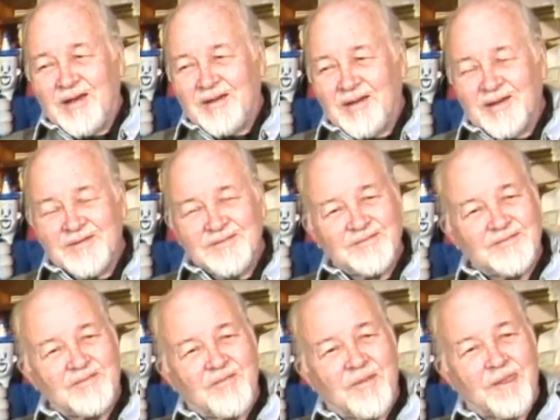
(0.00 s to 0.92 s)
I'm going to intercut
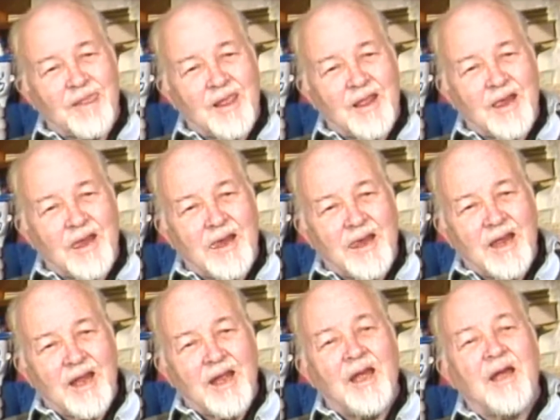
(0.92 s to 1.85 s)
all this with
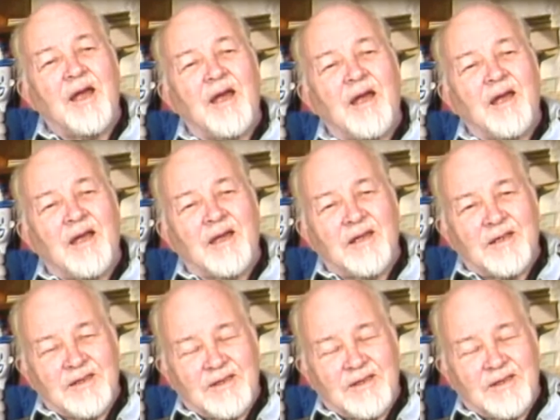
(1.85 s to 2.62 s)
clips. It'll look really good.